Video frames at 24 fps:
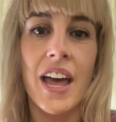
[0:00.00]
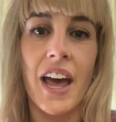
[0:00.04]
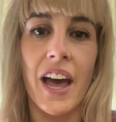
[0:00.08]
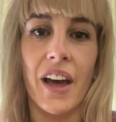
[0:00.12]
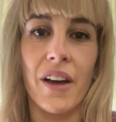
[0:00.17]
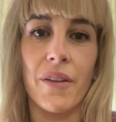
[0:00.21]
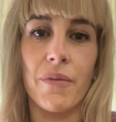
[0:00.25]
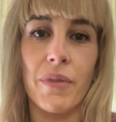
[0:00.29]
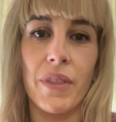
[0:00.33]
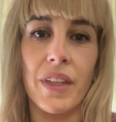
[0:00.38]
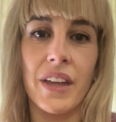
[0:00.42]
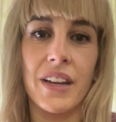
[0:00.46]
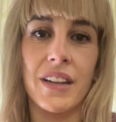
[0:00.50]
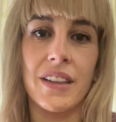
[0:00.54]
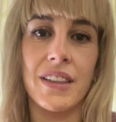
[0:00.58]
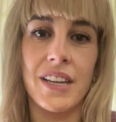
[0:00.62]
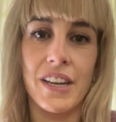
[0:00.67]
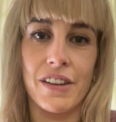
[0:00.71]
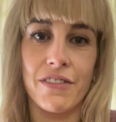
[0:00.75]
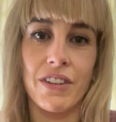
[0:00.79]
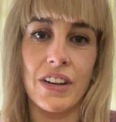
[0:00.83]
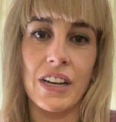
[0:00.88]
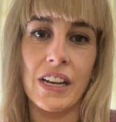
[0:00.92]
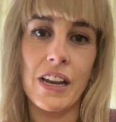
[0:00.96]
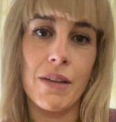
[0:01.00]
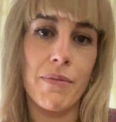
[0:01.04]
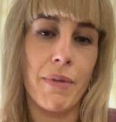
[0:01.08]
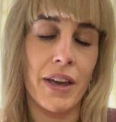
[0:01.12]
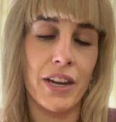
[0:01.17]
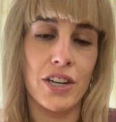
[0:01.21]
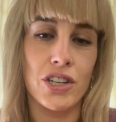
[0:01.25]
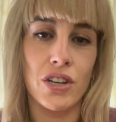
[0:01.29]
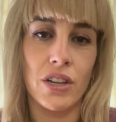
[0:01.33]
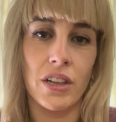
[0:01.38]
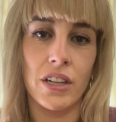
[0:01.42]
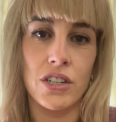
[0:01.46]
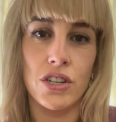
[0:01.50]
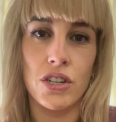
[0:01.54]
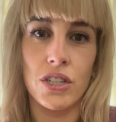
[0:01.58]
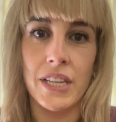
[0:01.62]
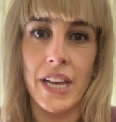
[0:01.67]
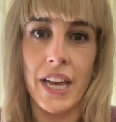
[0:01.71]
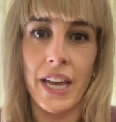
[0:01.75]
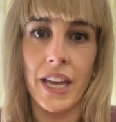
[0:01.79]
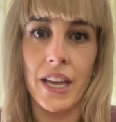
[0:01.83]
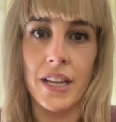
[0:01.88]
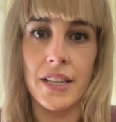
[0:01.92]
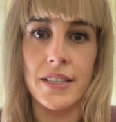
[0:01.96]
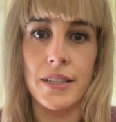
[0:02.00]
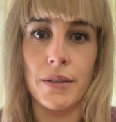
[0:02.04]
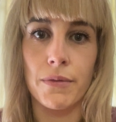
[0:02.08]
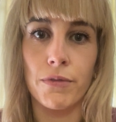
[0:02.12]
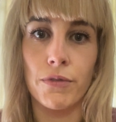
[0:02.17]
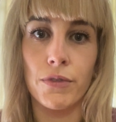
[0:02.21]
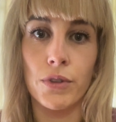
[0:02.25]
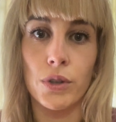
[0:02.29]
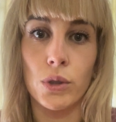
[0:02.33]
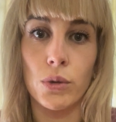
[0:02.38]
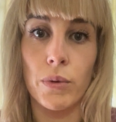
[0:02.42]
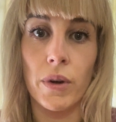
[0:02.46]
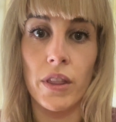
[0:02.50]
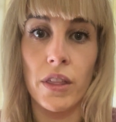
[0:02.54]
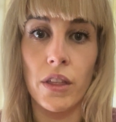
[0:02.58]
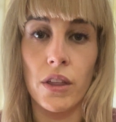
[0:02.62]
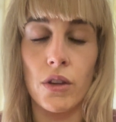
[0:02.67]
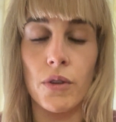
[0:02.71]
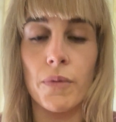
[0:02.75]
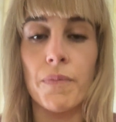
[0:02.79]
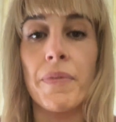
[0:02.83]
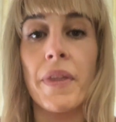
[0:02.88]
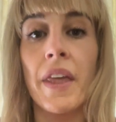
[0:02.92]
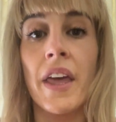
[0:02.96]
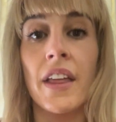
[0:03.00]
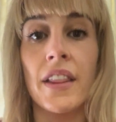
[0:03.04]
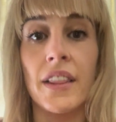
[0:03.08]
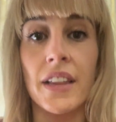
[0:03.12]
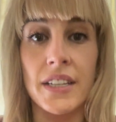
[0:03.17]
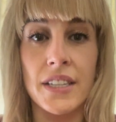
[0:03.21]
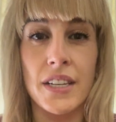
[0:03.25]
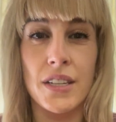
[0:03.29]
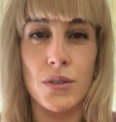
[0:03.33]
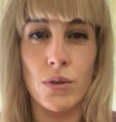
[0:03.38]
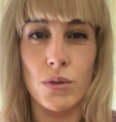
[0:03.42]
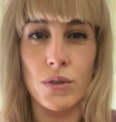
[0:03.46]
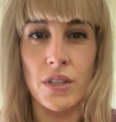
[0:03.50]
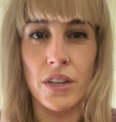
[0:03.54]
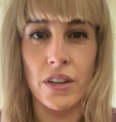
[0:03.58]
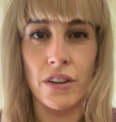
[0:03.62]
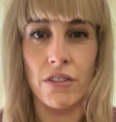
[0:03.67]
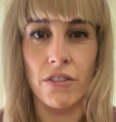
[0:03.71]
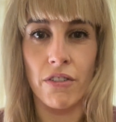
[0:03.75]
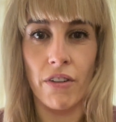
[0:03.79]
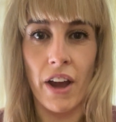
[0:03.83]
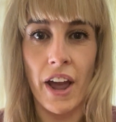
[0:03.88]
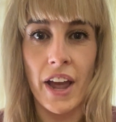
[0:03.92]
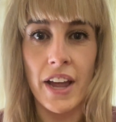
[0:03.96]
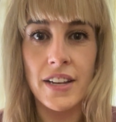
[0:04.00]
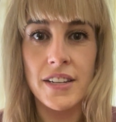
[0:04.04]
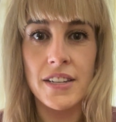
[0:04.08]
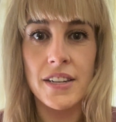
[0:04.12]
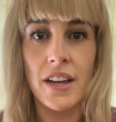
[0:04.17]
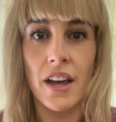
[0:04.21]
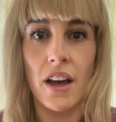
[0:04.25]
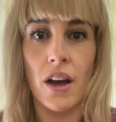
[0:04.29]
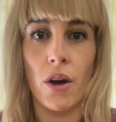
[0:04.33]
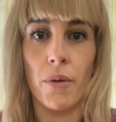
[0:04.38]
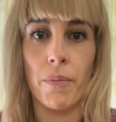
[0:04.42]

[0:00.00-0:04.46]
then definitely make sure that you're taking some fuel with you. This is also a great